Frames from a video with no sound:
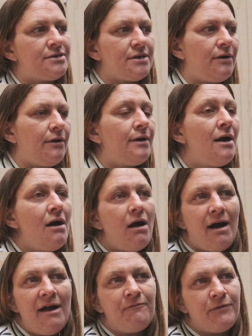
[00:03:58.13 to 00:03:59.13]
So
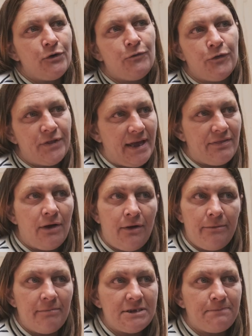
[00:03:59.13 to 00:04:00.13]
I feel for the other homeless